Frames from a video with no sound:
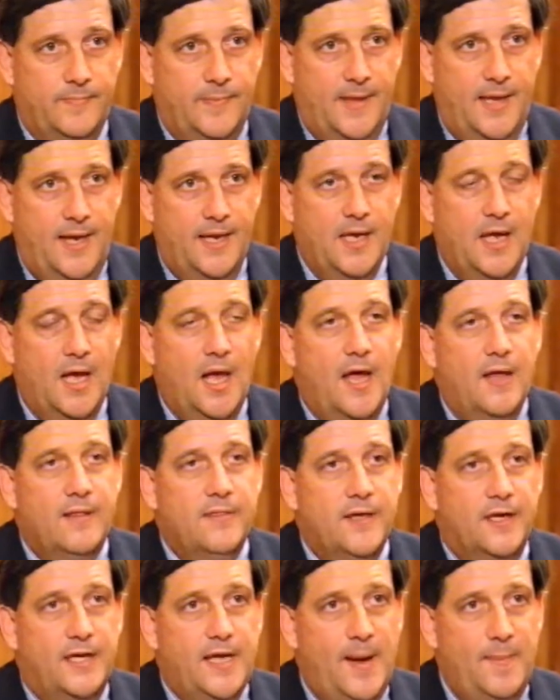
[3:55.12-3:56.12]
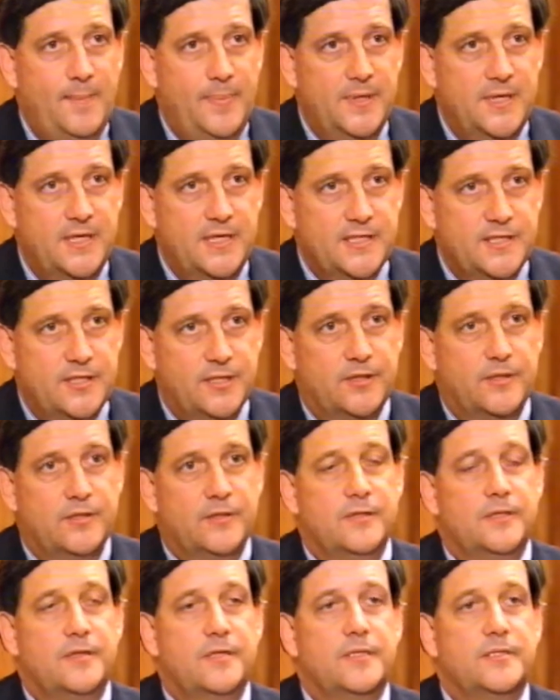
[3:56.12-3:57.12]
Yeah. The companies
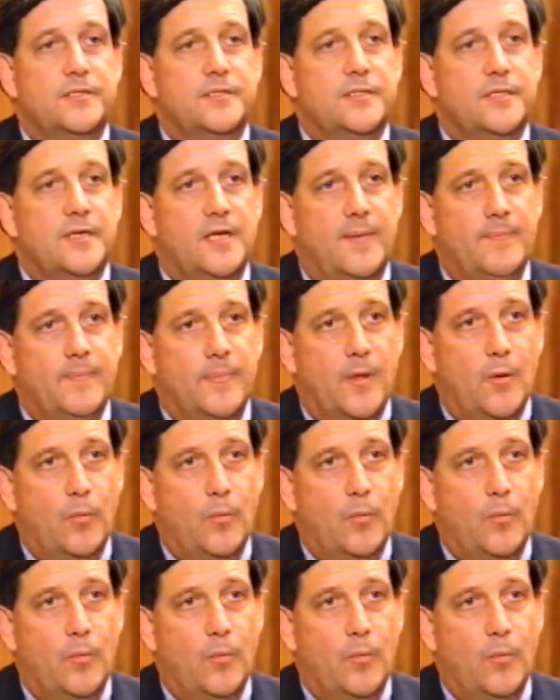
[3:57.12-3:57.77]
that